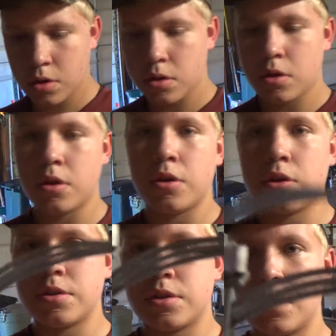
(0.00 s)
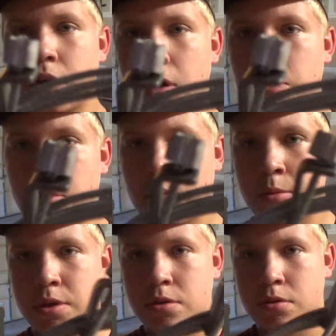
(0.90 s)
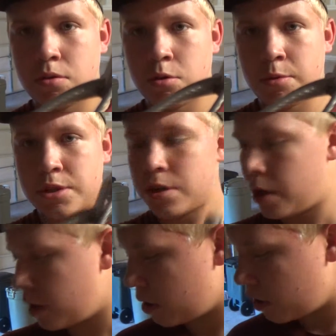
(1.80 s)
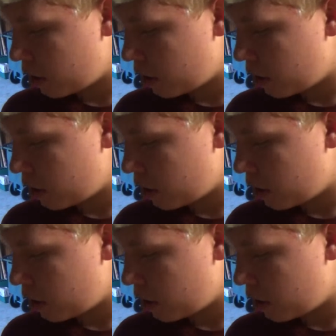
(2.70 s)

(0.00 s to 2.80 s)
there, you can see I got one on my snare.